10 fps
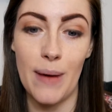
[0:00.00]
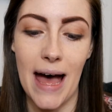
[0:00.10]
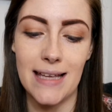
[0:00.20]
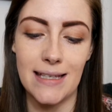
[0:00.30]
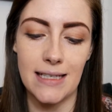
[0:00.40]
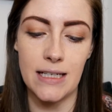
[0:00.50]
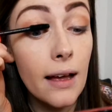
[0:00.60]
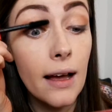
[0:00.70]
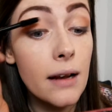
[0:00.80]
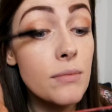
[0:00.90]
best.
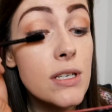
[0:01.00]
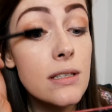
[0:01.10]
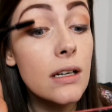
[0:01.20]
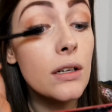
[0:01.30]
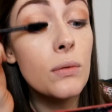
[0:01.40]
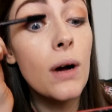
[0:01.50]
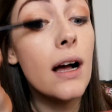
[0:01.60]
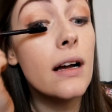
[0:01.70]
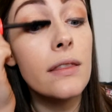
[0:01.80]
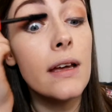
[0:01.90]
And I'm just gonna
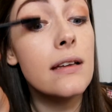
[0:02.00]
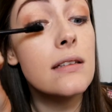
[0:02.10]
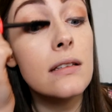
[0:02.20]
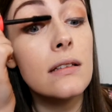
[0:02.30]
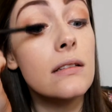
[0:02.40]
work this